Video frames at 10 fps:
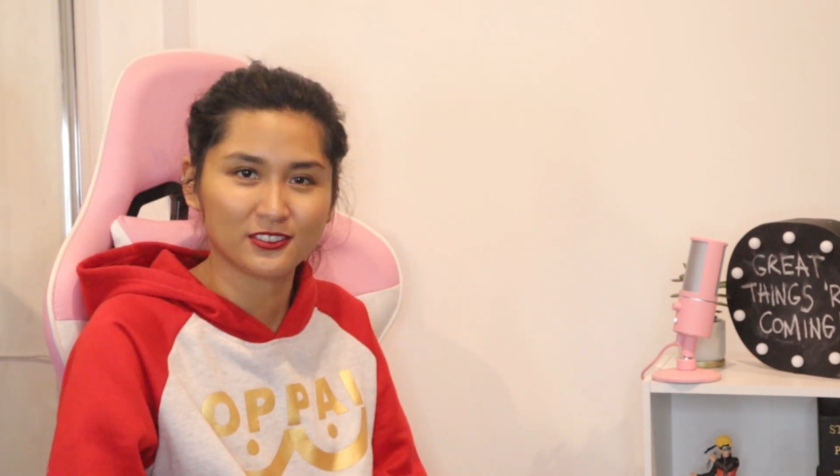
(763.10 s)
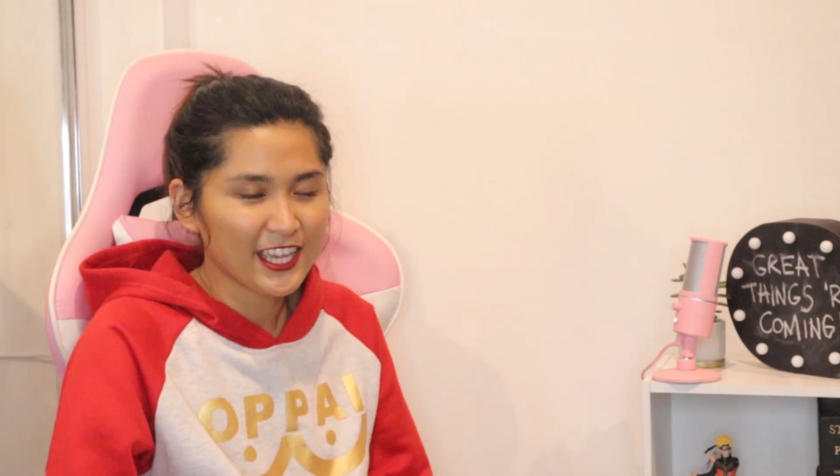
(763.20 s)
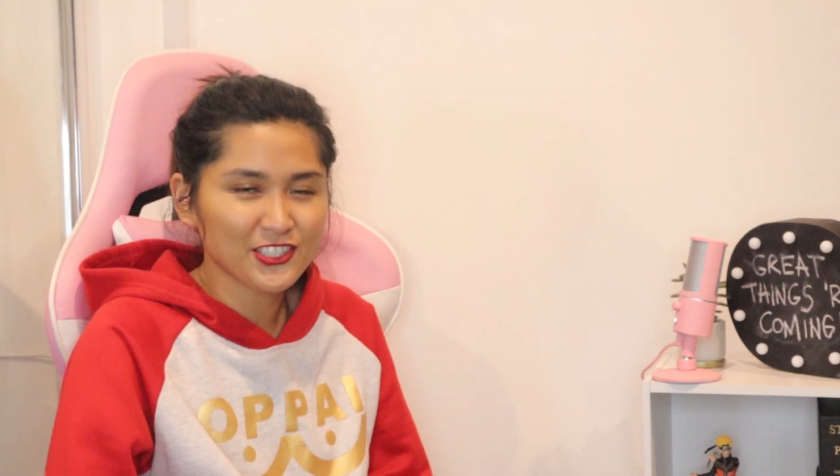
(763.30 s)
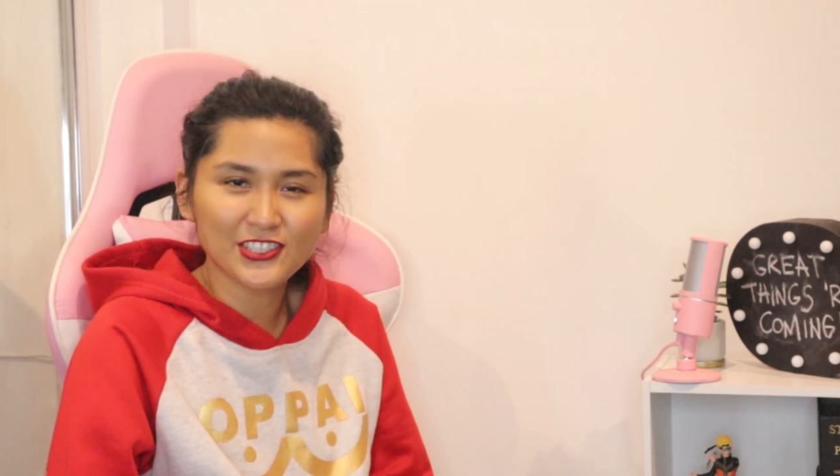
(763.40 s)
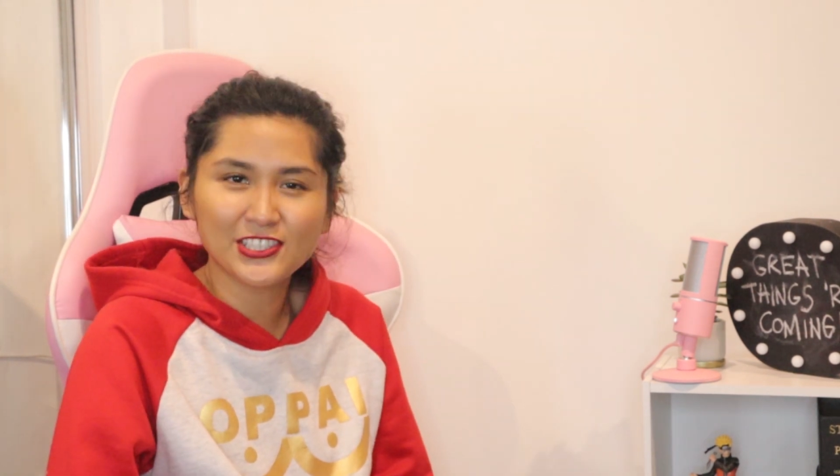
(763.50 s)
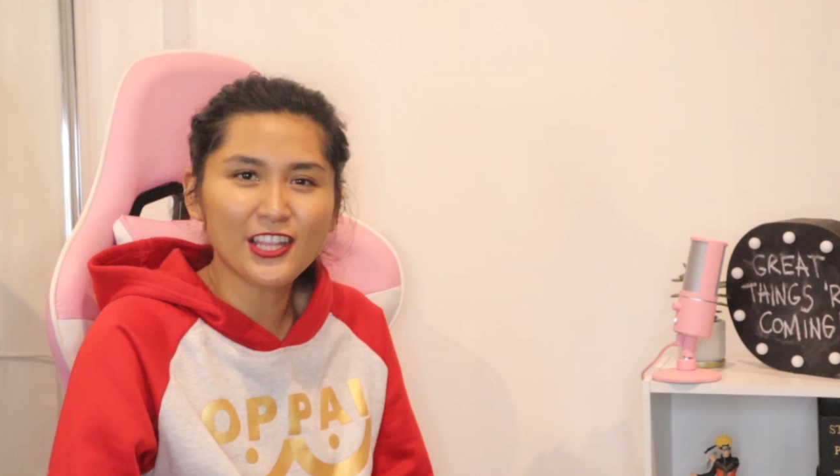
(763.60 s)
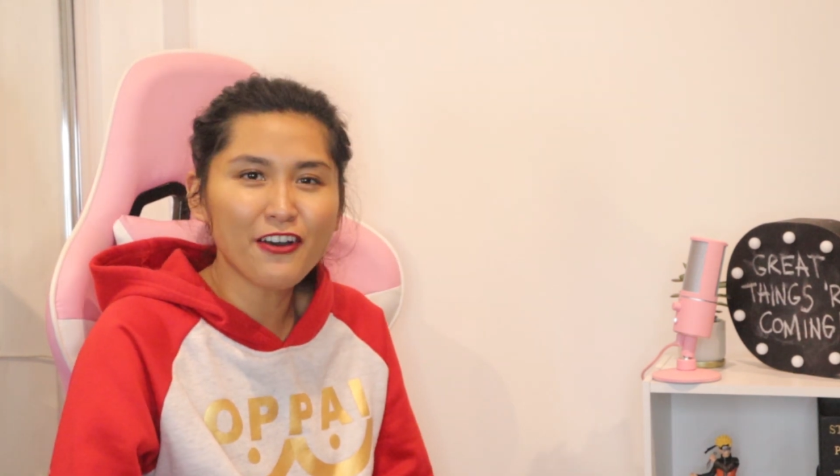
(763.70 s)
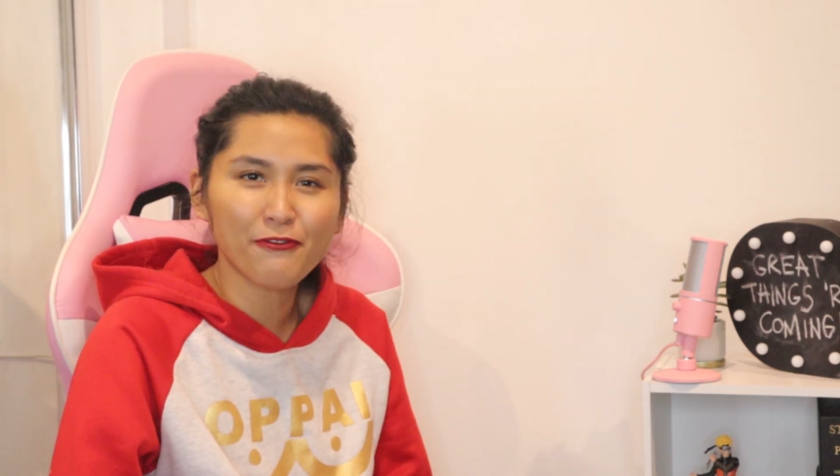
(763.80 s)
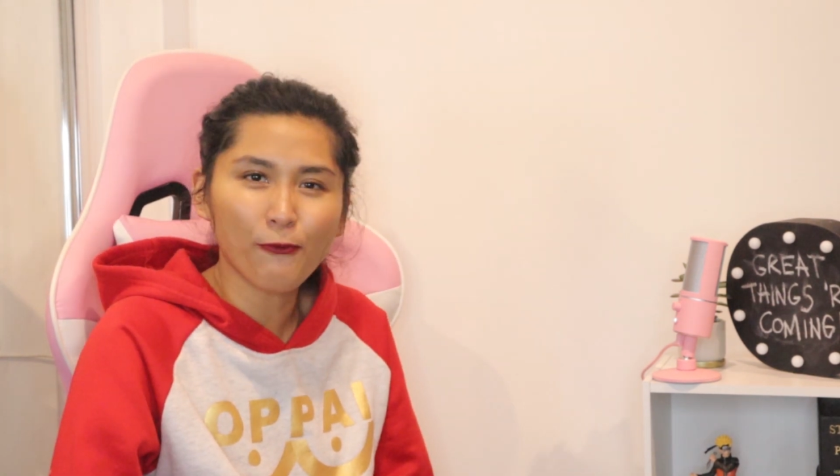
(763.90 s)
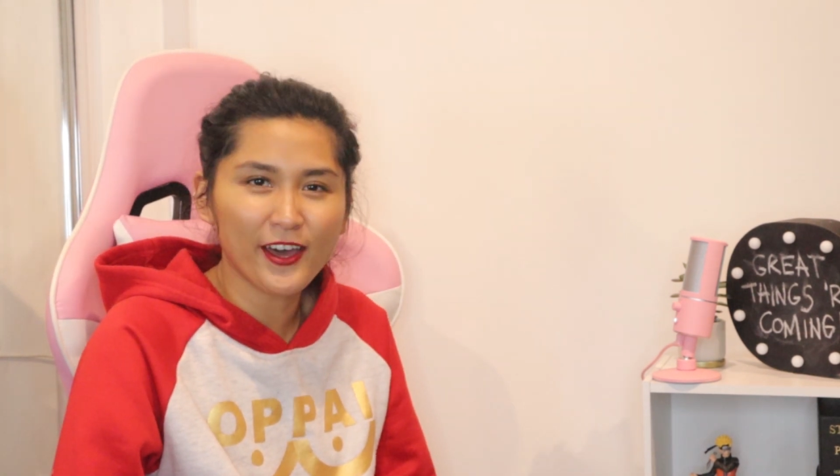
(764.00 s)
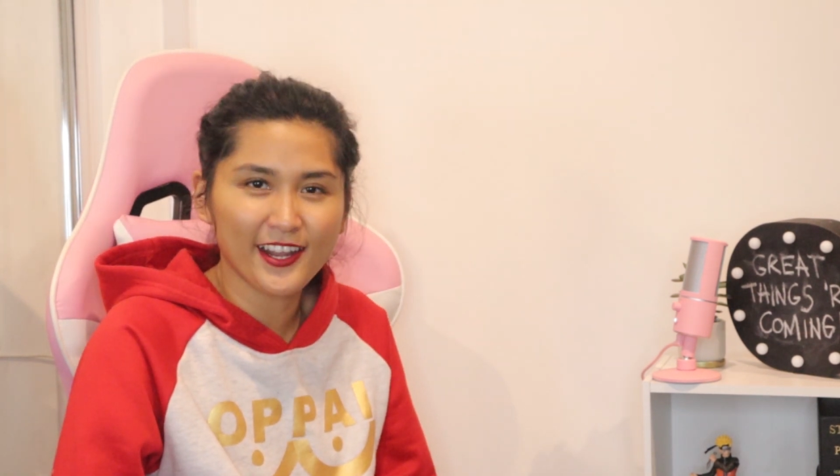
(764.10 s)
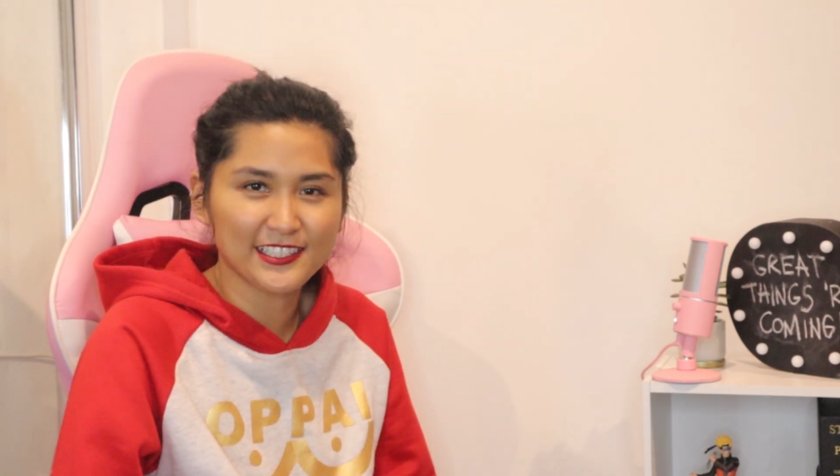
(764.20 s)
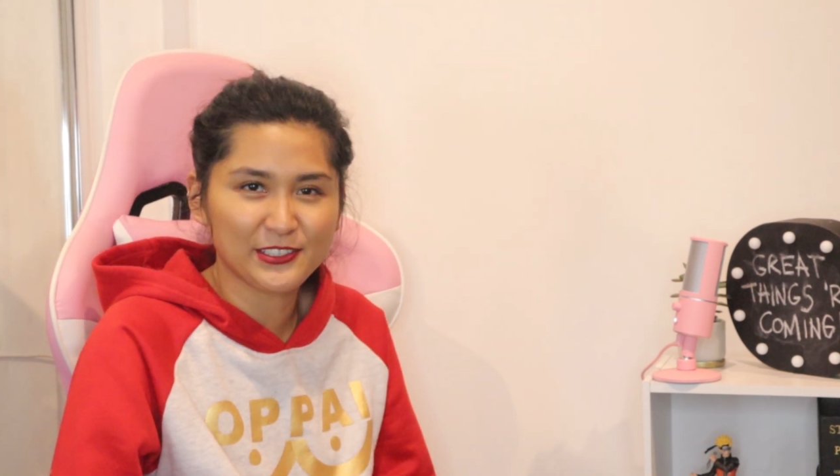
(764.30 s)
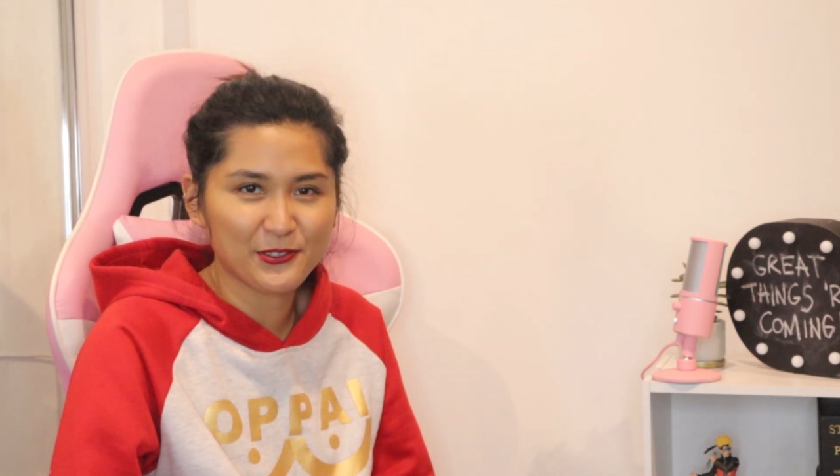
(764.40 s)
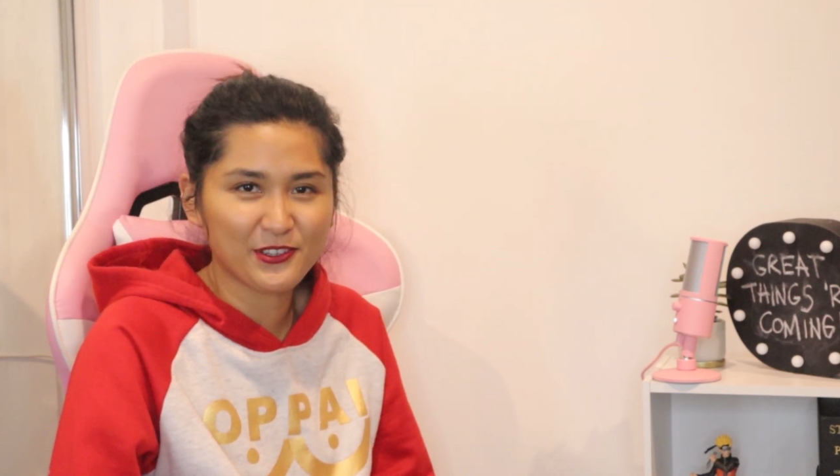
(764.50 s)
I just love what
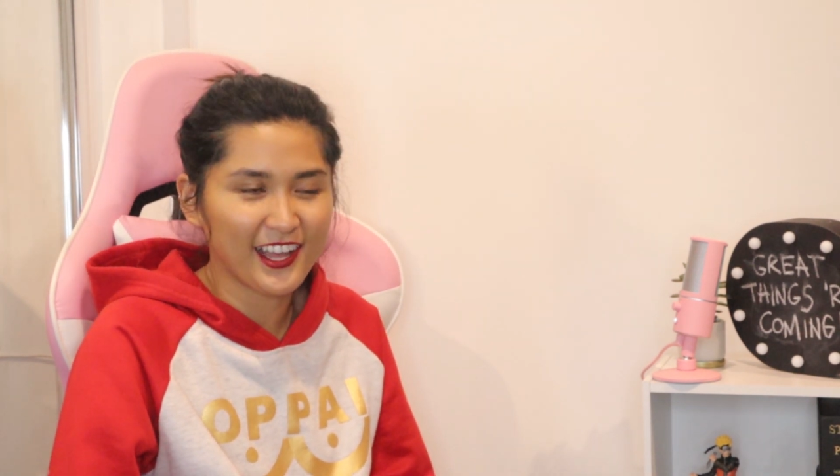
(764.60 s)
I do,